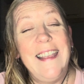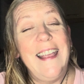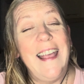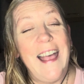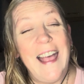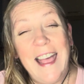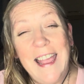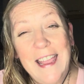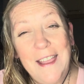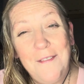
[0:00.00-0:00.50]

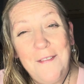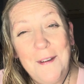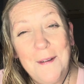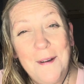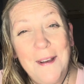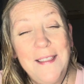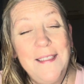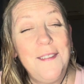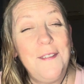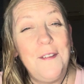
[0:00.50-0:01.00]
Hi
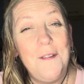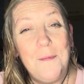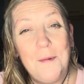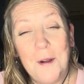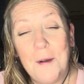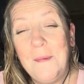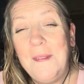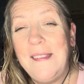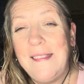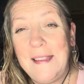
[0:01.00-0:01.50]
everyone, so you've
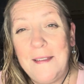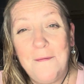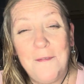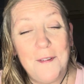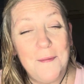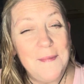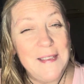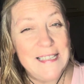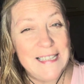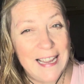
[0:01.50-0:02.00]
probably seen
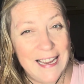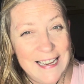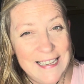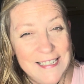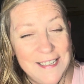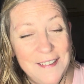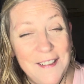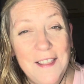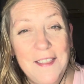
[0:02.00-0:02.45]
from the title,